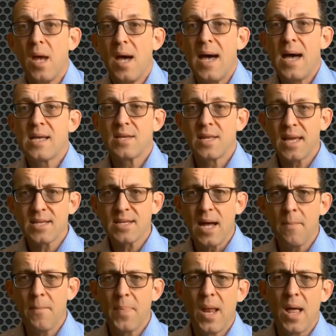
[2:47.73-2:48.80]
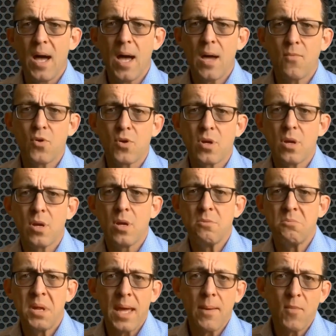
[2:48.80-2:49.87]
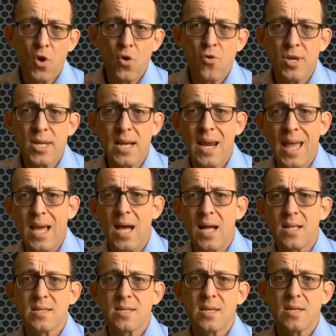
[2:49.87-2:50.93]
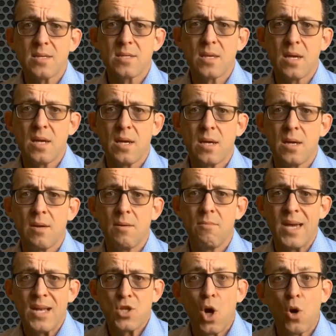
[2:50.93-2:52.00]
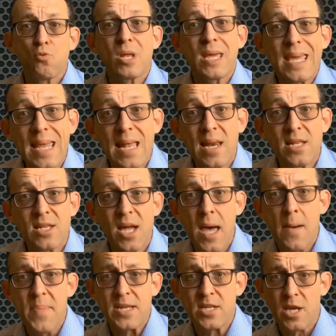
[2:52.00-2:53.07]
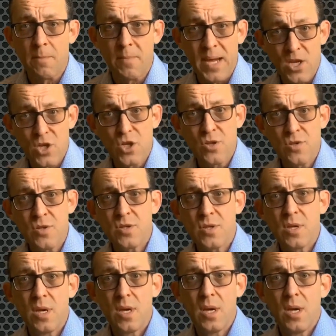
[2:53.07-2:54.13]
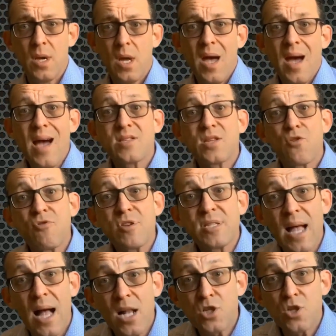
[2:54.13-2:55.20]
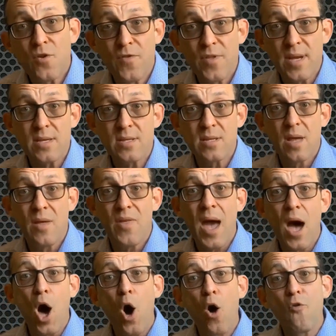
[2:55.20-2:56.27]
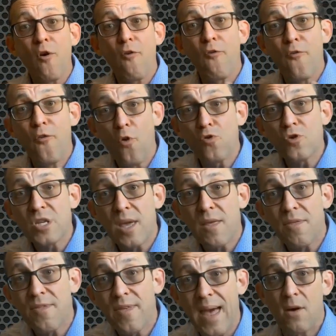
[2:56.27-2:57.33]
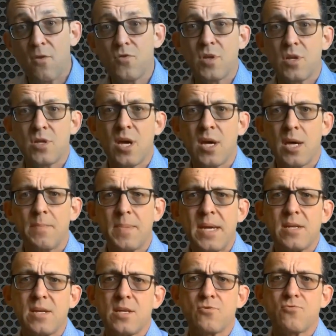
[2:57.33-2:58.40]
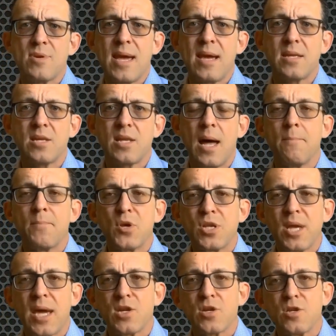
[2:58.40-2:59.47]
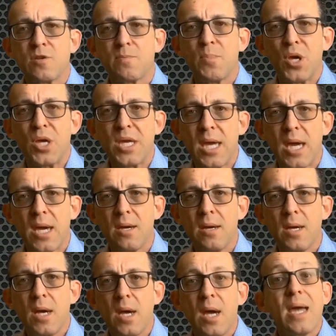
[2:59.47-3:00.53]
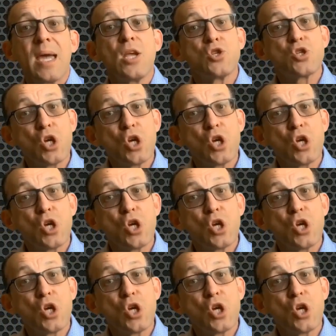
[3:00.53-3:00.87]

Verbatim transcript: As an example, I would uh, name chronic leg ulcers uh, that don't heal in diabetic patients. As a result of this, there are over 40,000 diabetes-related amputations per year in